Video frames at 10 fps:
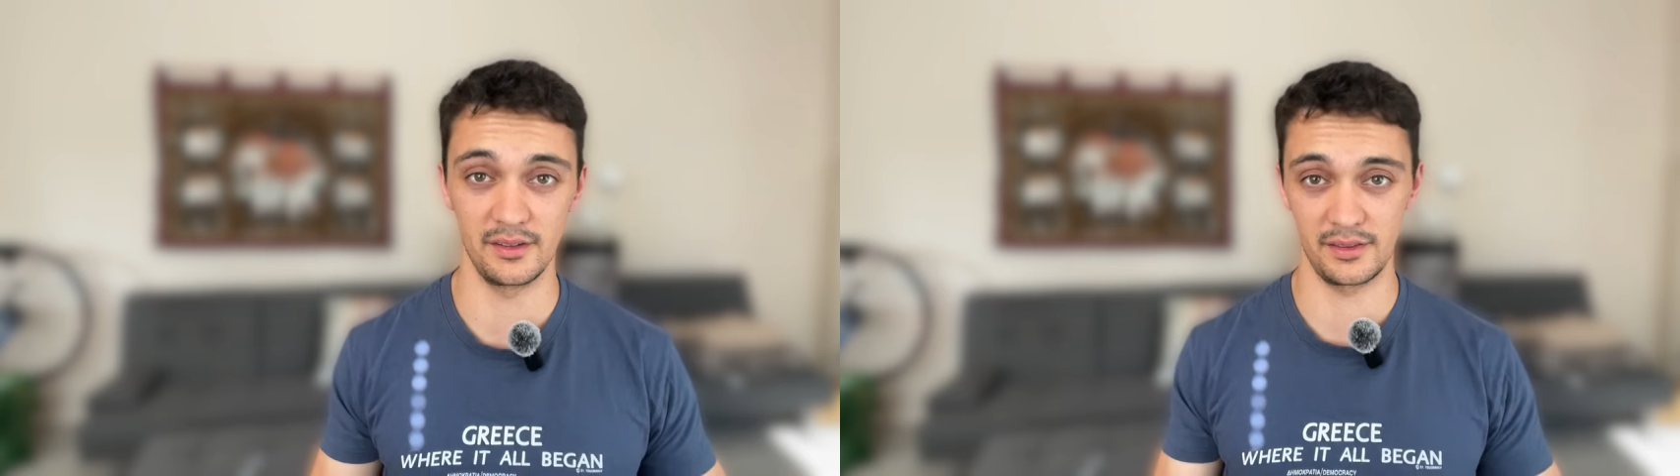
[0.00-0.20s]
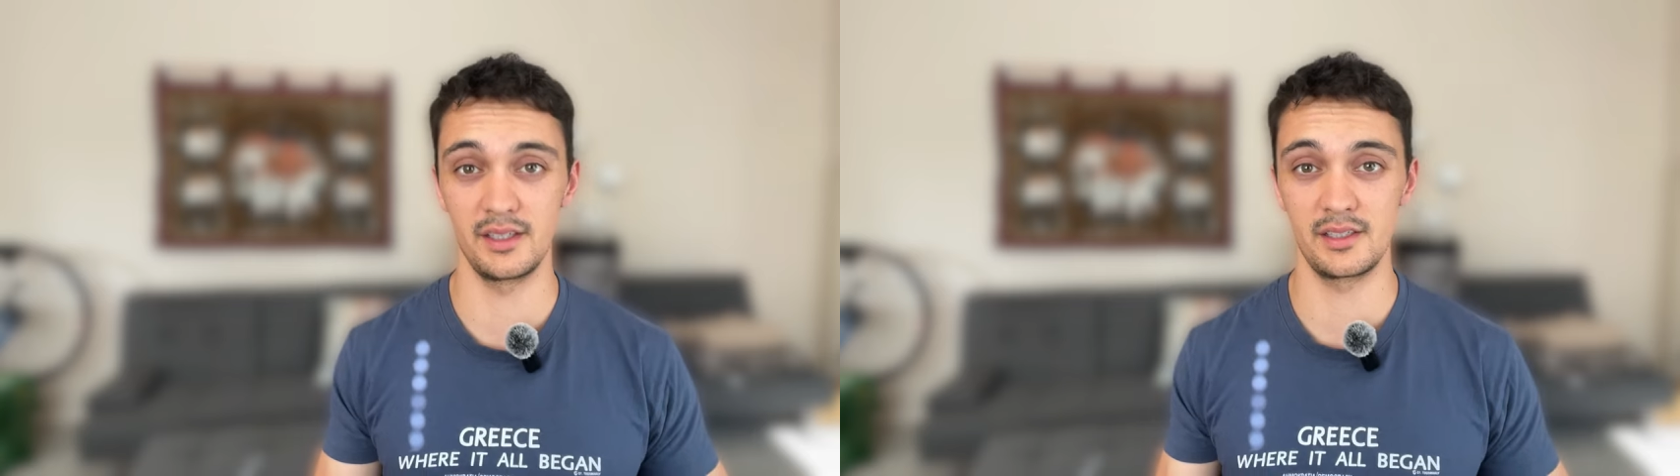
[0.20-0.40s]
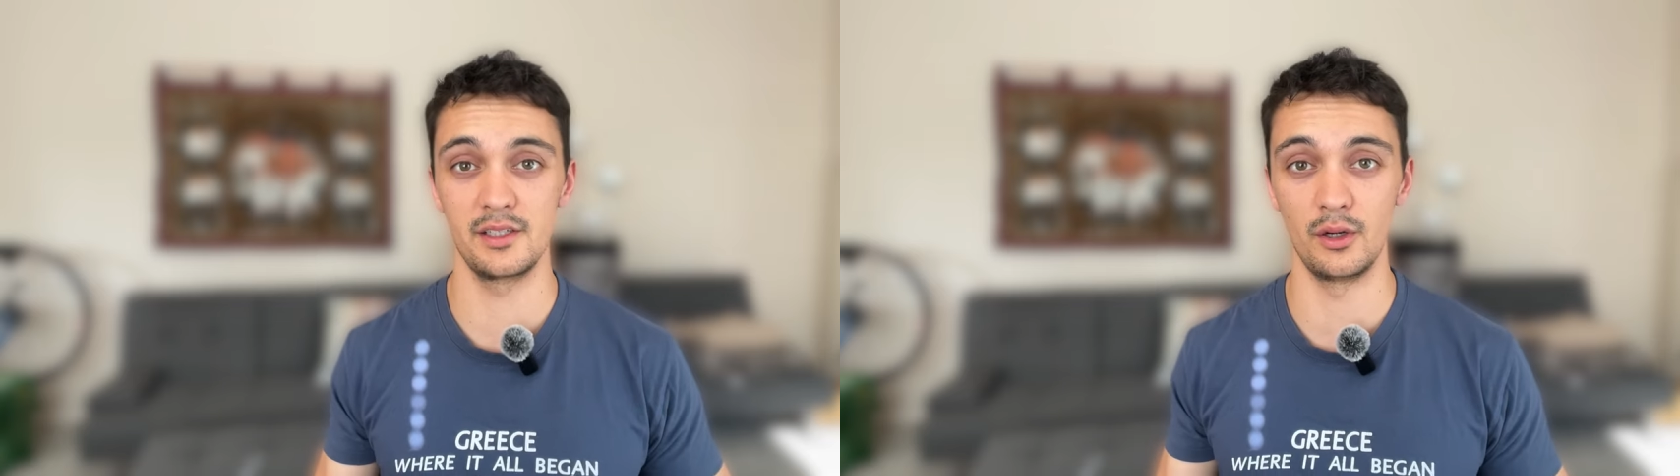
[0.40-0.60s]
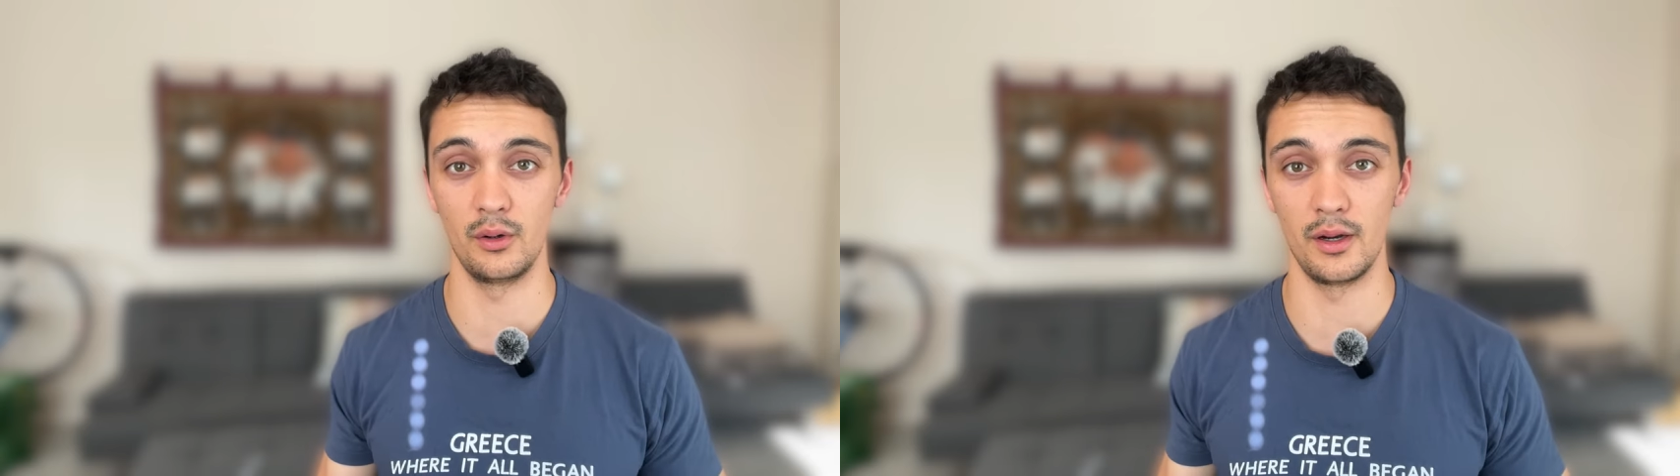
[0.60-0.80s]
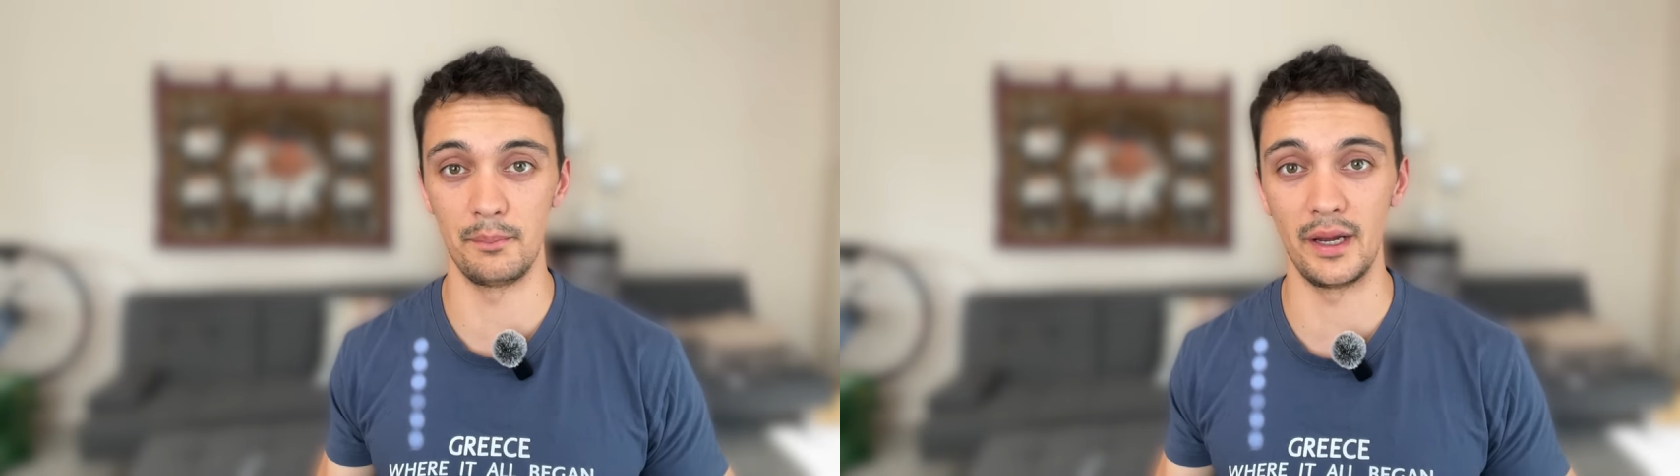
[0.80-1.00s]
other thing to
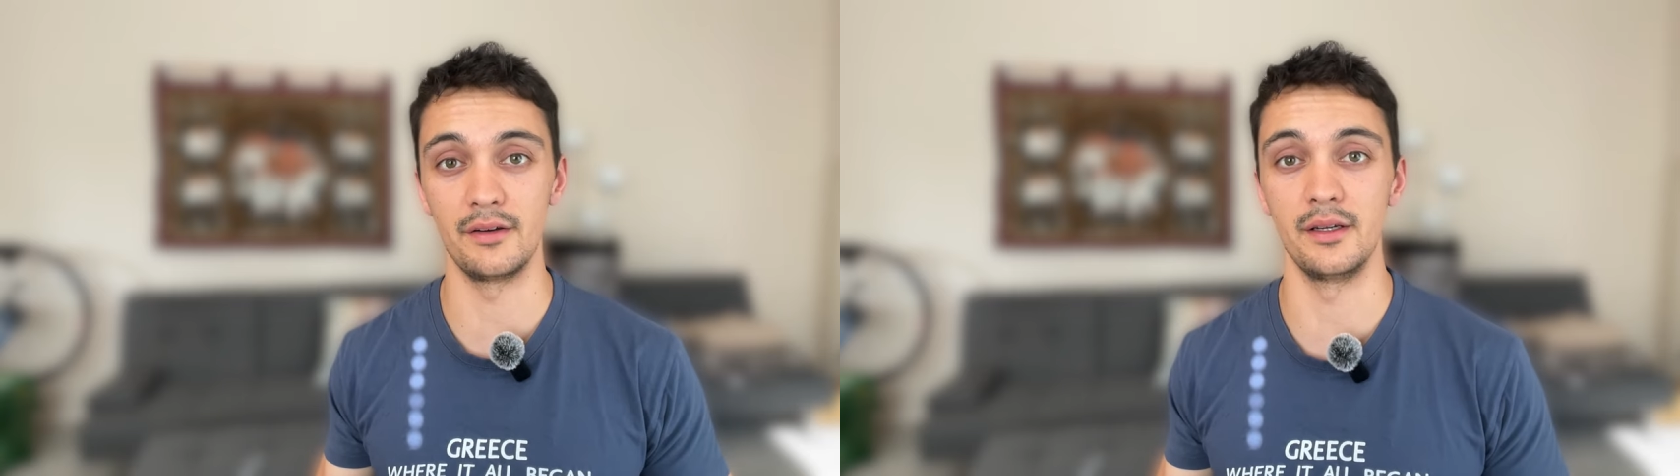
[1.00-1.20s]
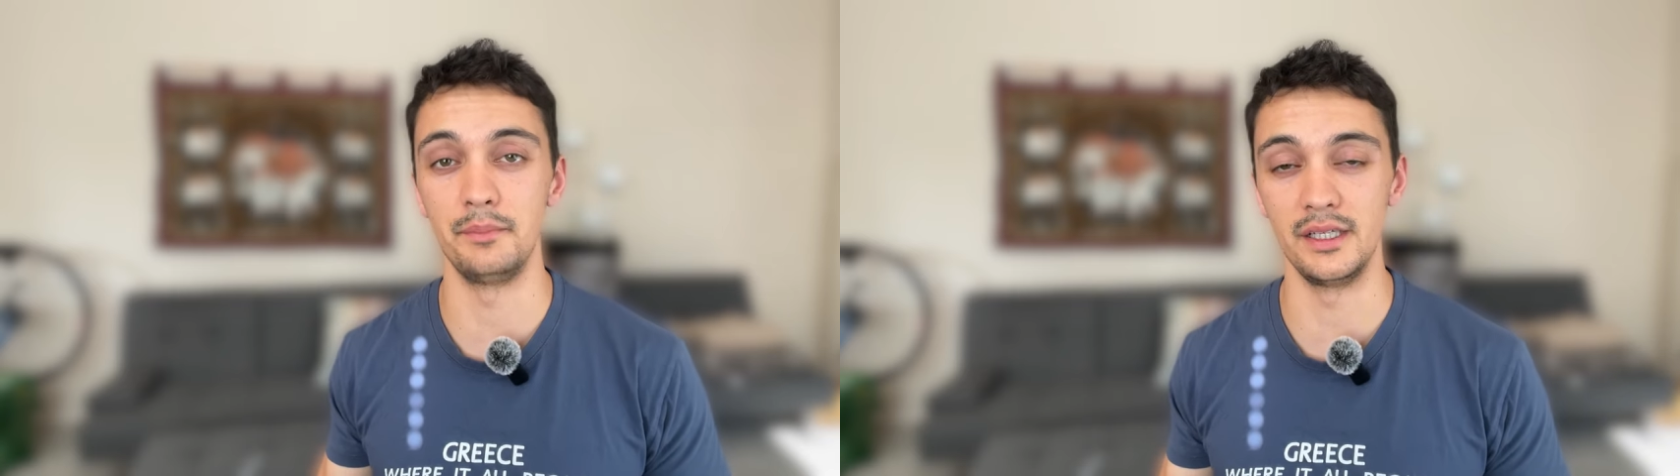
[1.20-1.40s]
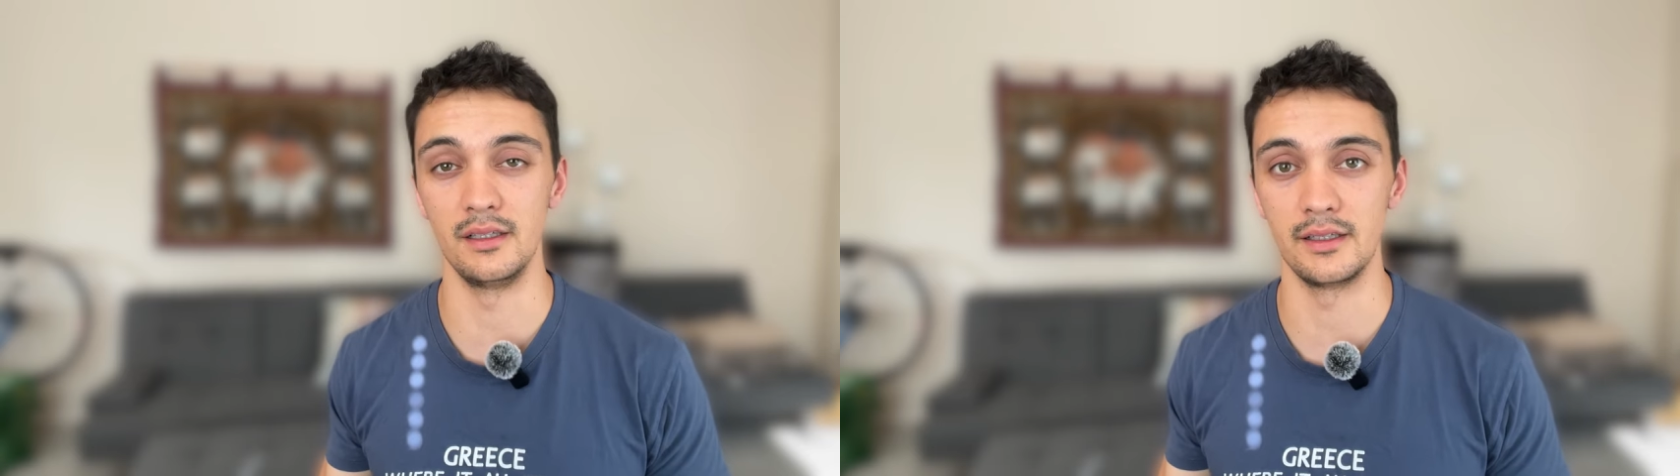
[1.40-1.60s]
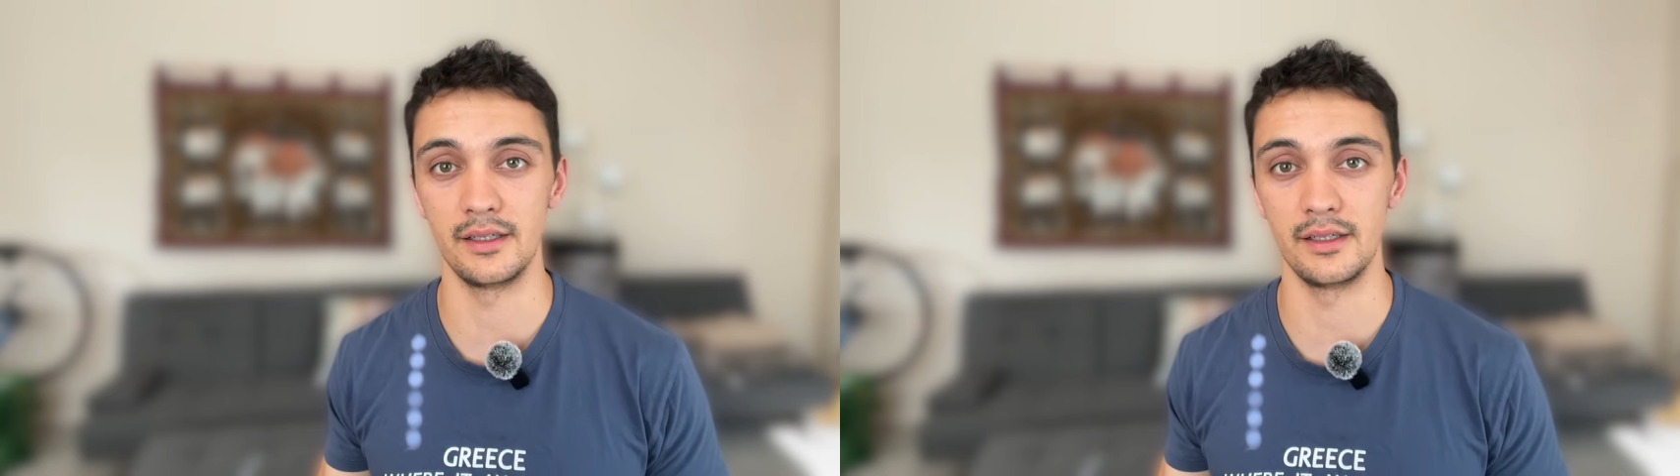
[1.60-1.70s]
know about Nabil